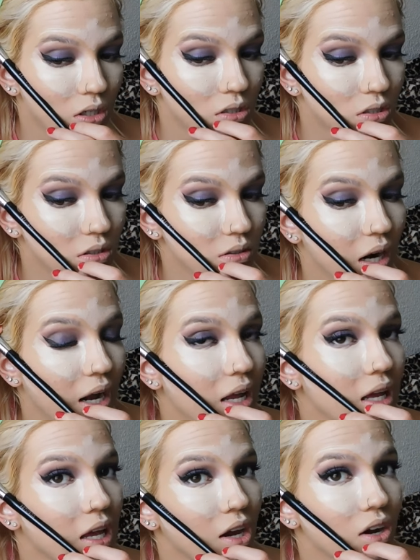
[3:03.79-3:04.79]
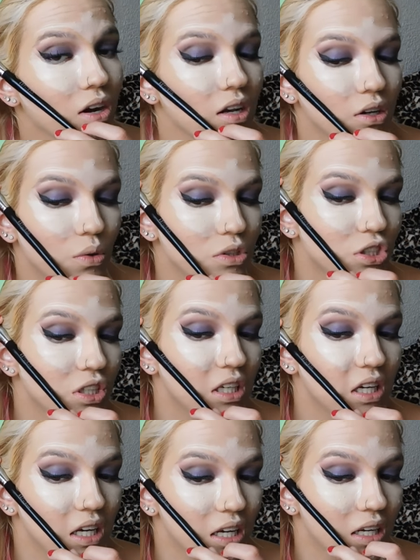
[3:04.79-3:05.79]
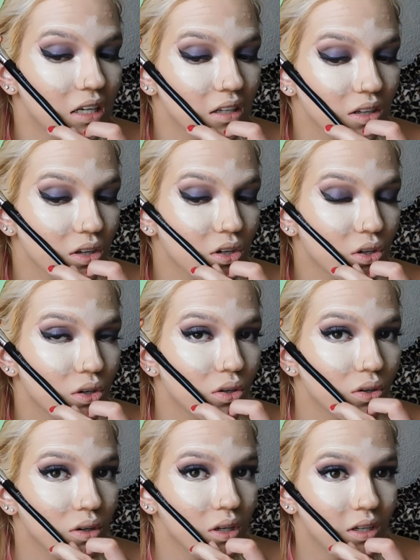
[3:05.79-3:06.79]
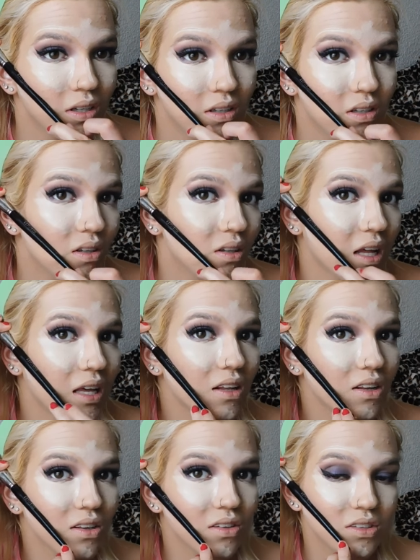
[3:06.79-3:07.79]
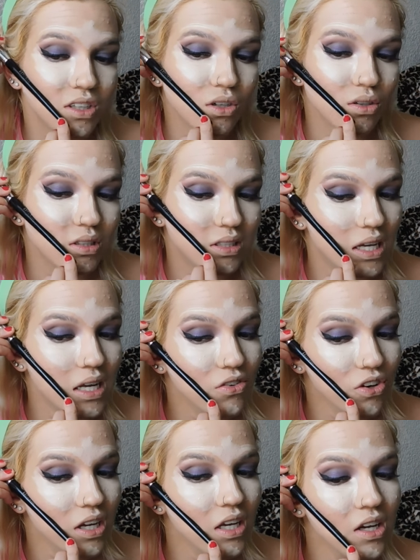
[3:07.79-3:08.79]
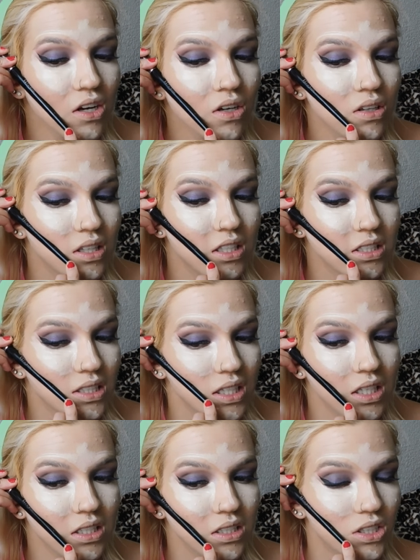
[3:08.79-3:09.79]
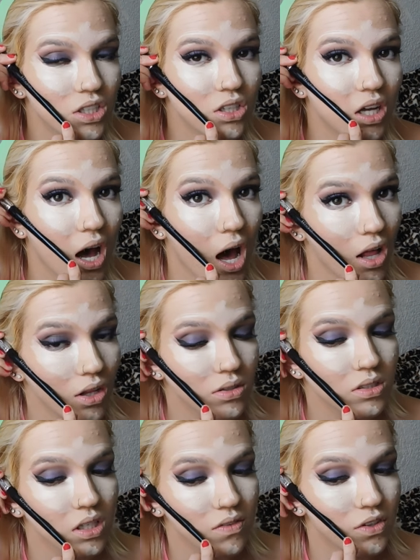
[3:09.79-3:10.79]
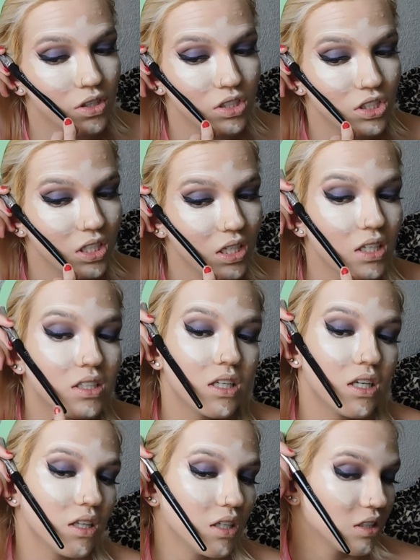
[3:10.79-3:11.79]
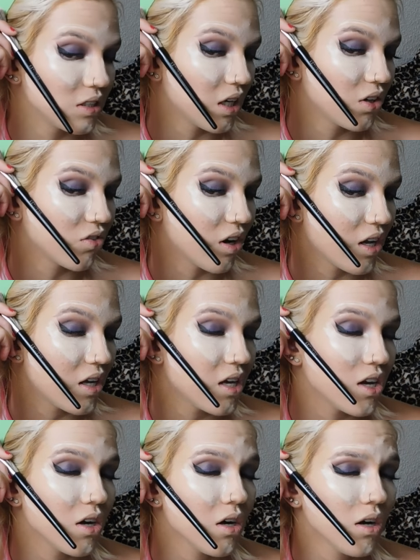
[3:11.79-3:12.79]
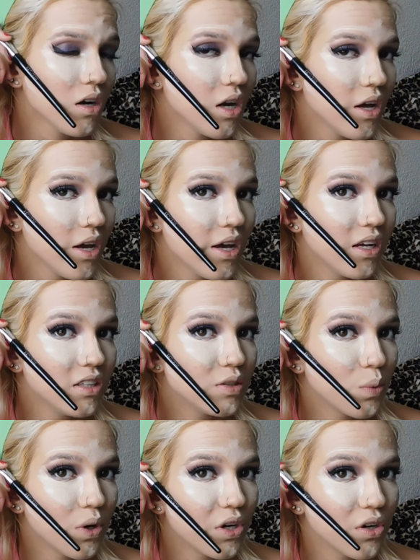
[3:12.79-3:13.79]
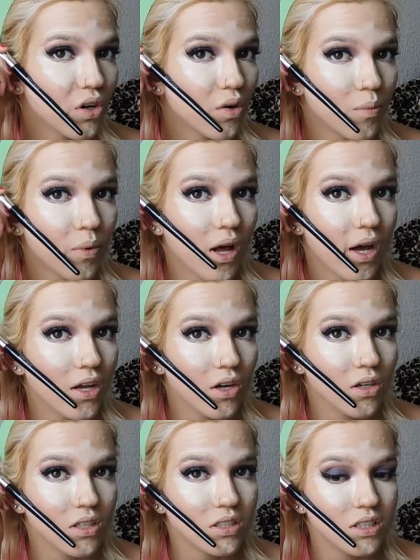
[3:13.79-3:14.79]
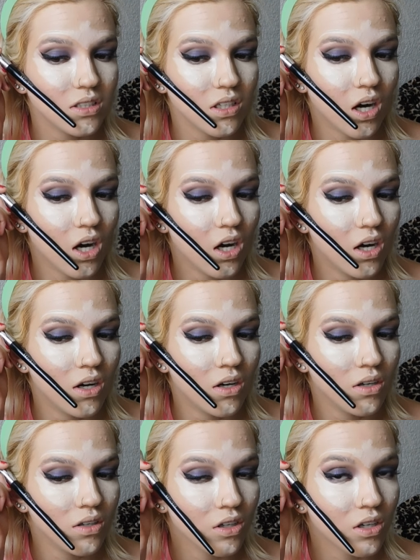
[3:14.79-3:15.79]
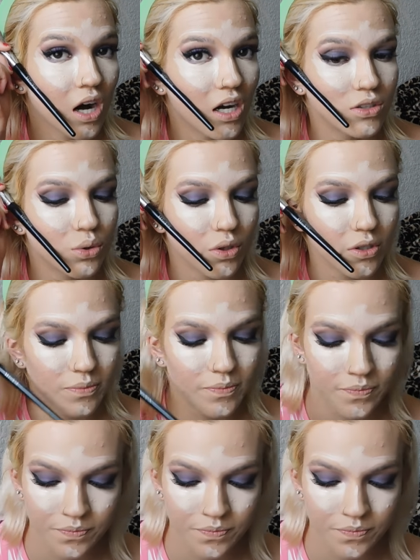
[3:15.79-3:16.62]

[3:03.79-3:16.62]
So right here, and it should get hit in a little dent right here. This is the hollows of your cheeks, and this line right here is where you'll apply your contour.